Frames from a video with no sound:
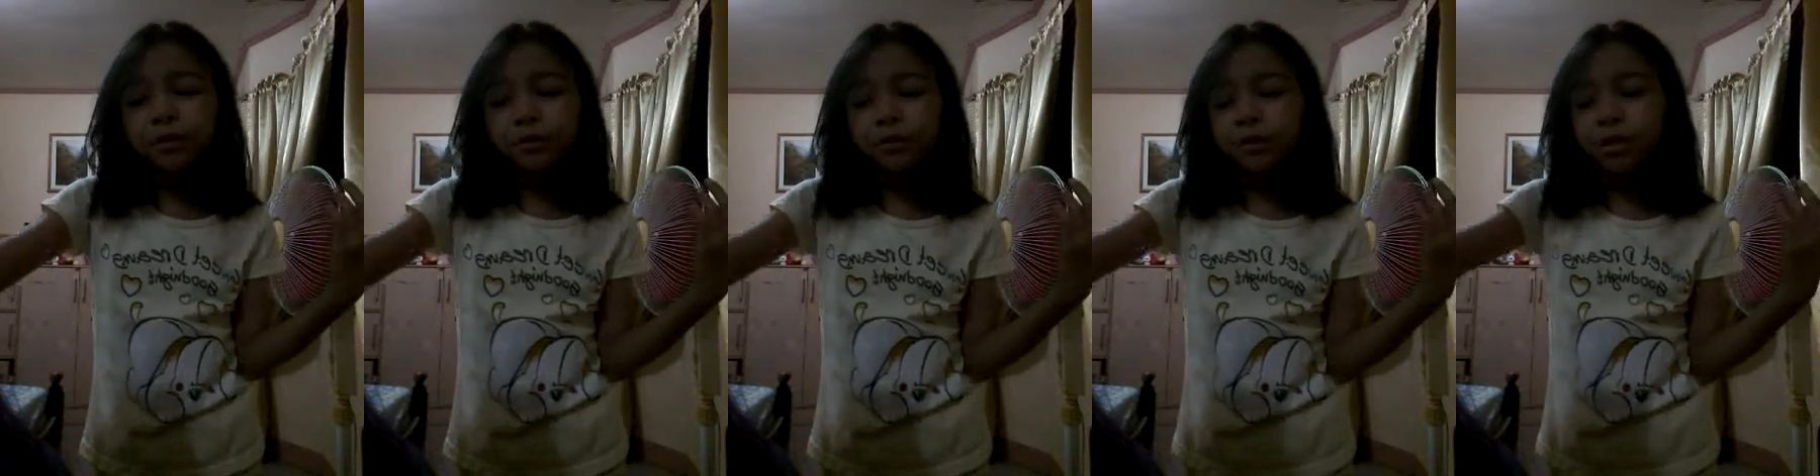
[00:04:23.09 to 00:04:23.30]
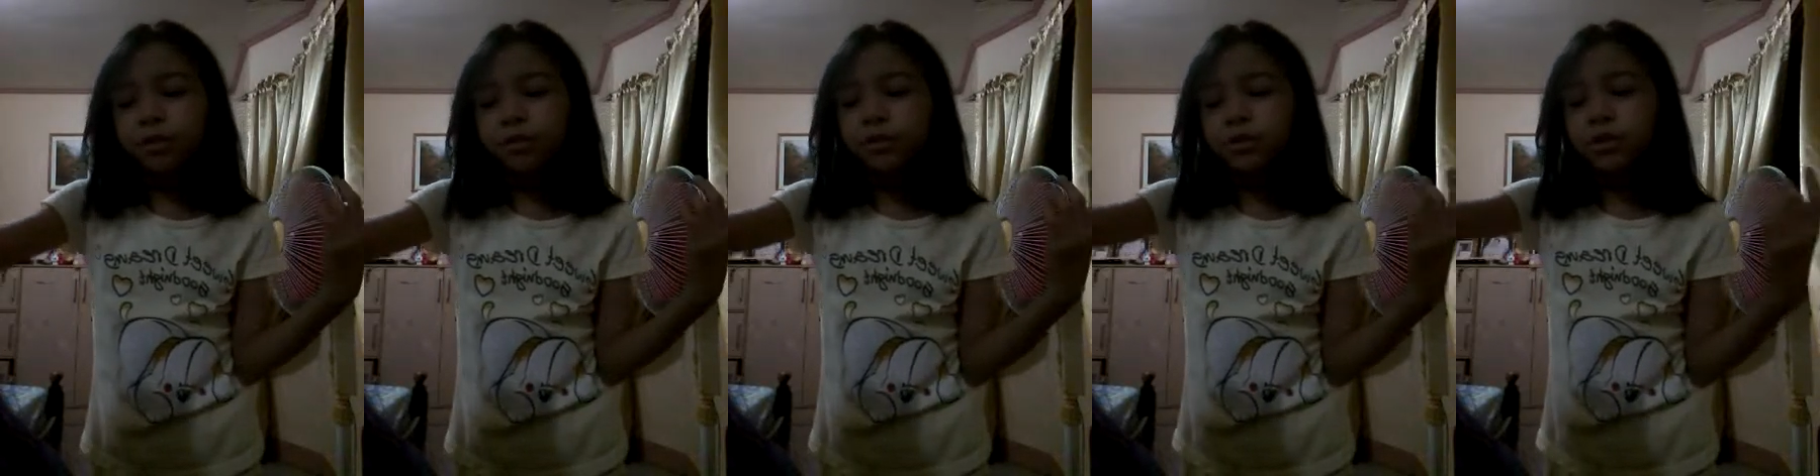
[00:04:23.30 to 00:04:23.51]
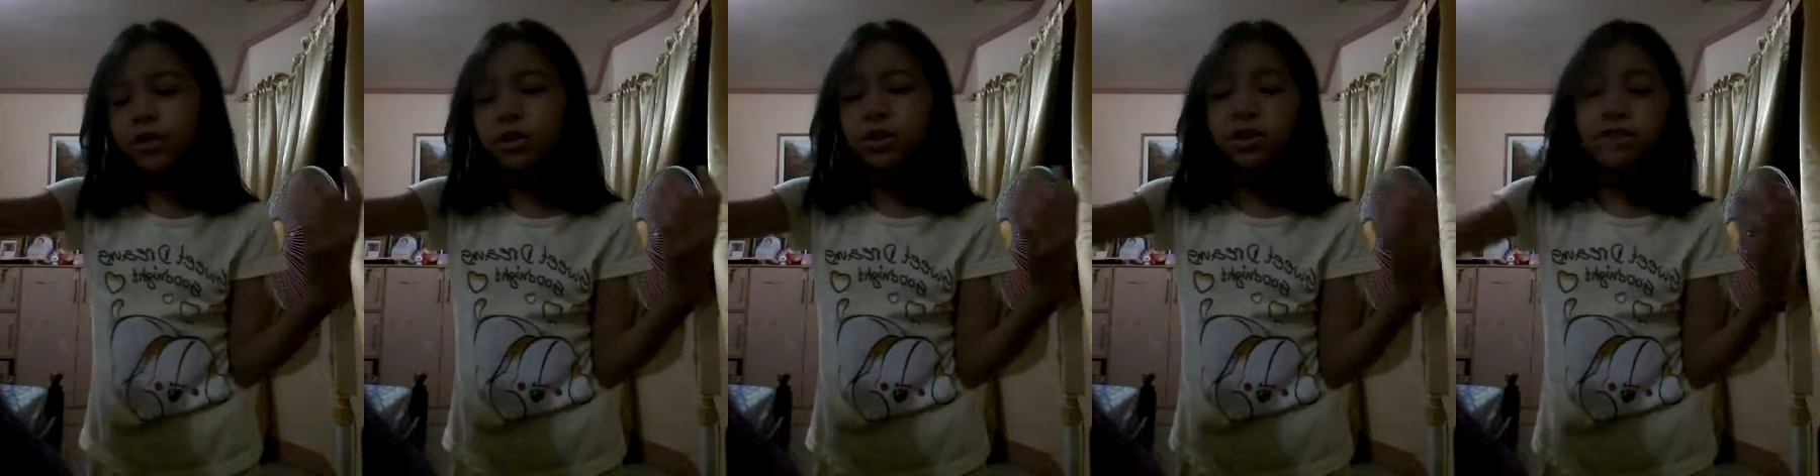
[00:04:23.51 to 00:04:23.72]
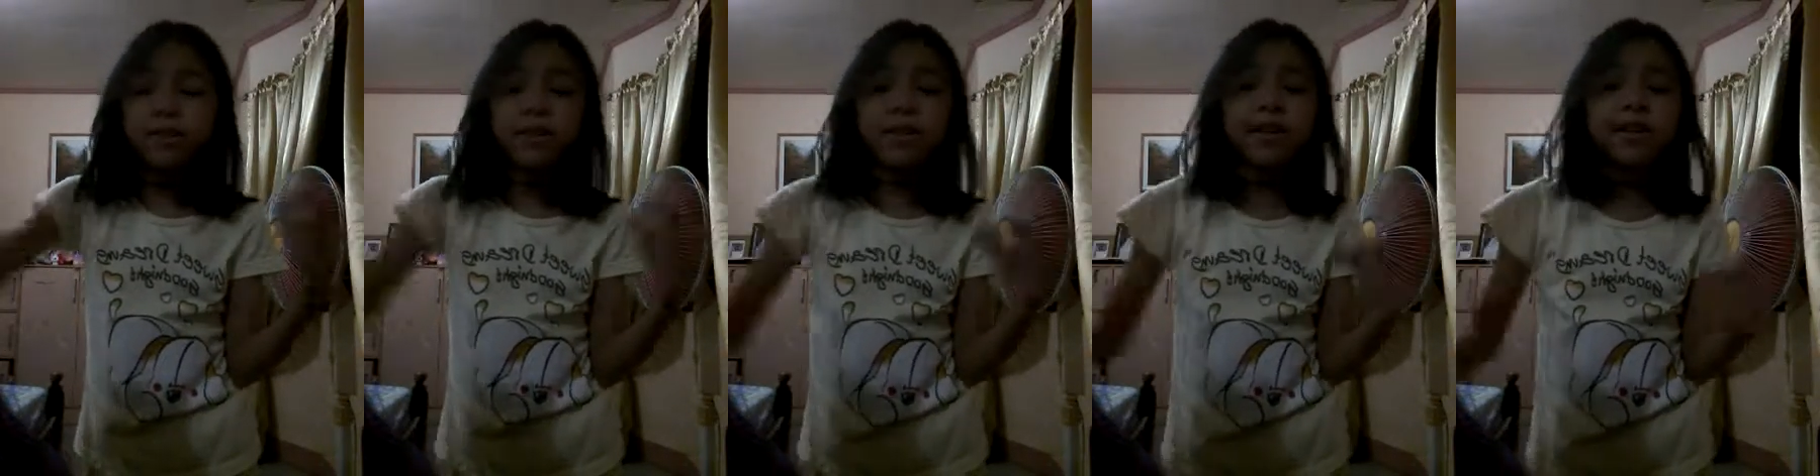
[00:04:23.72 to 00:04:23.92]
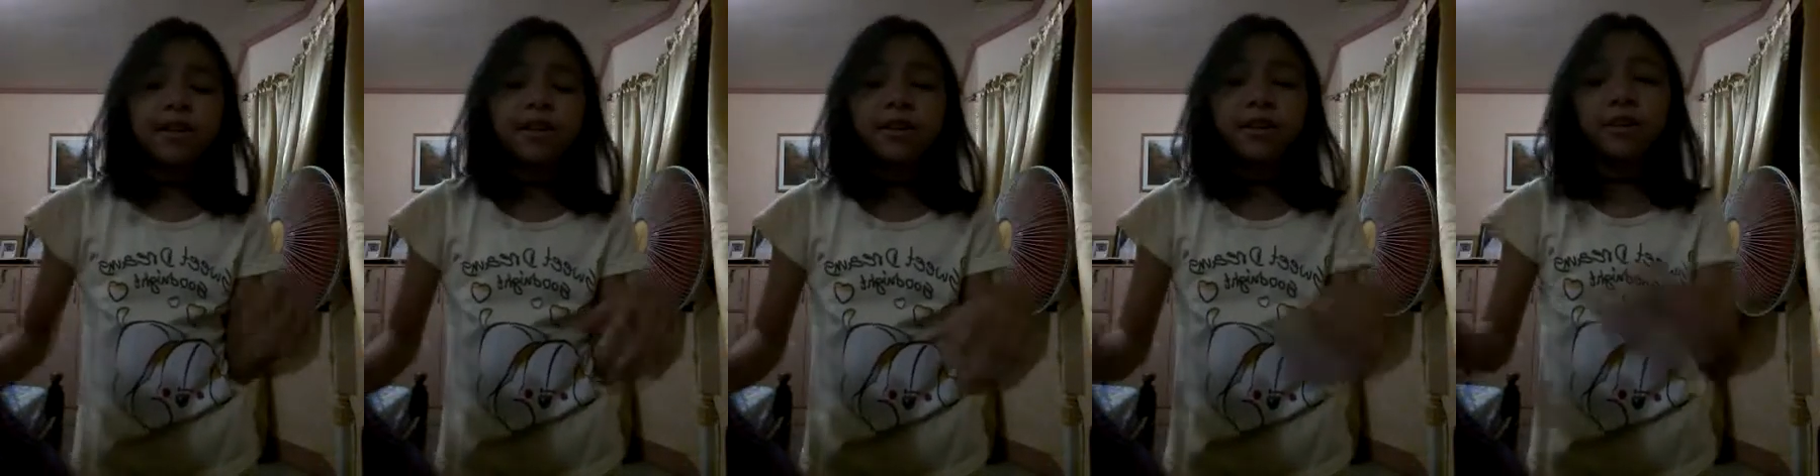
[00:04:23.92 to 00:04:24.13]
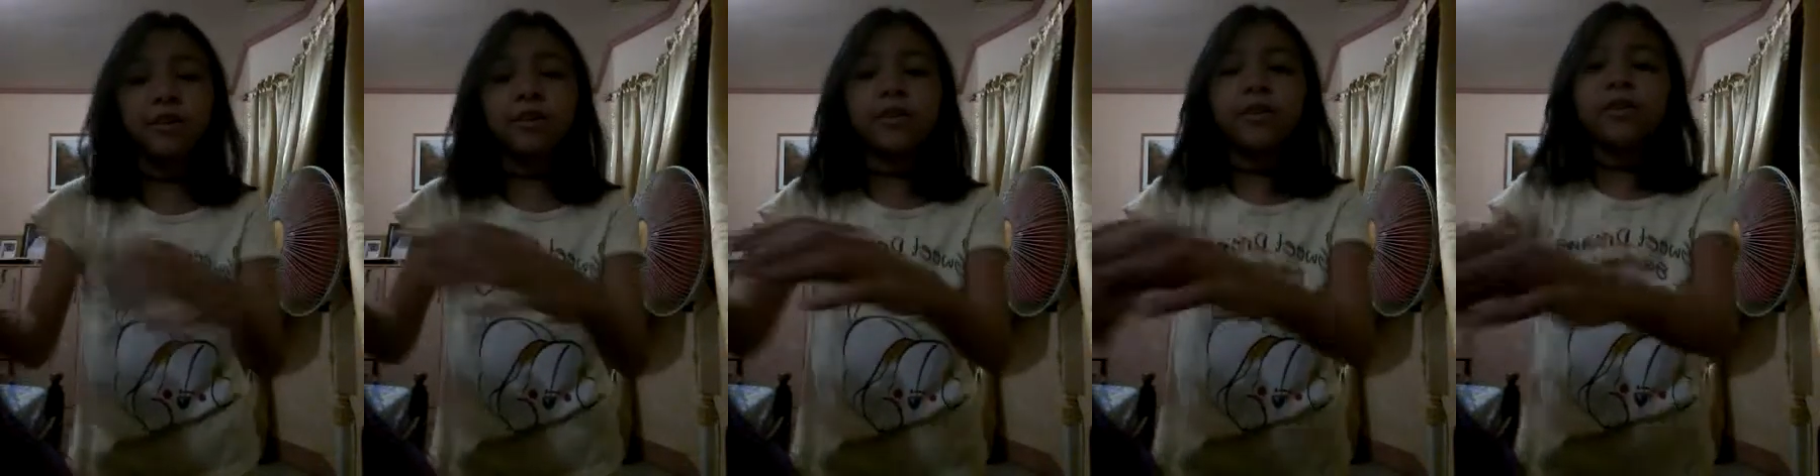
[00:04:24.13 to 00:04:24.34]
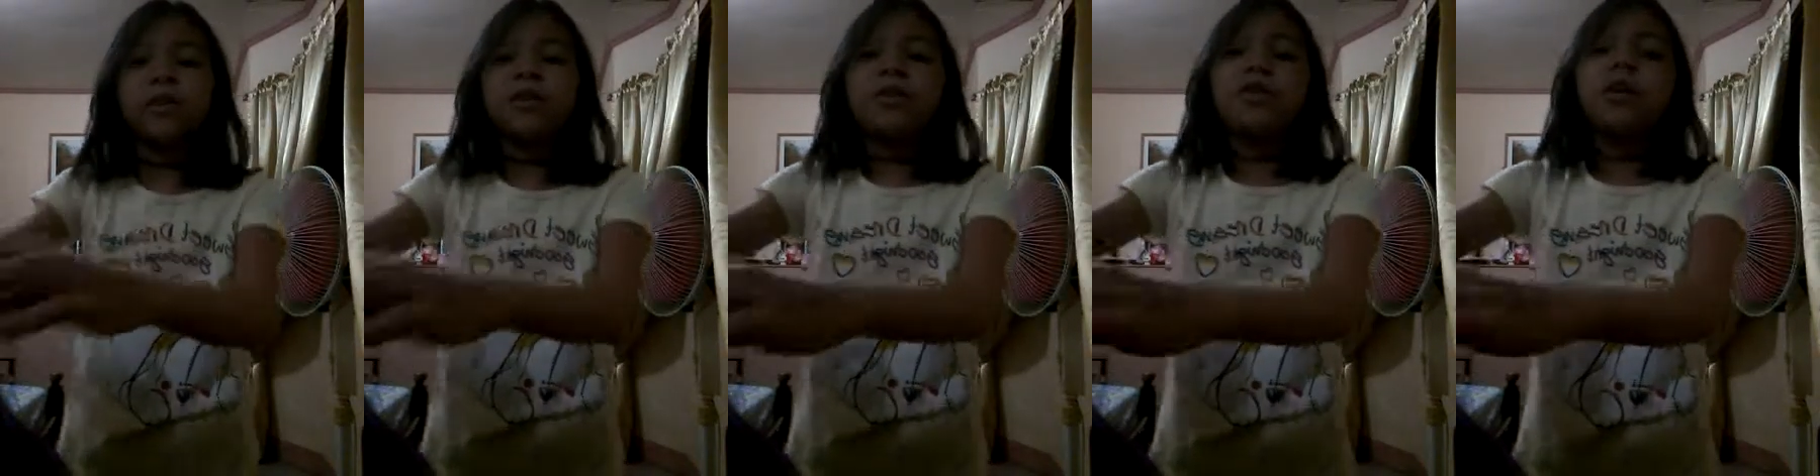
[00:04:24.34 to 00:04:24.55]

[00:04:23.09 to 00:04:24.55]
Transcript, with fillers: lovers there.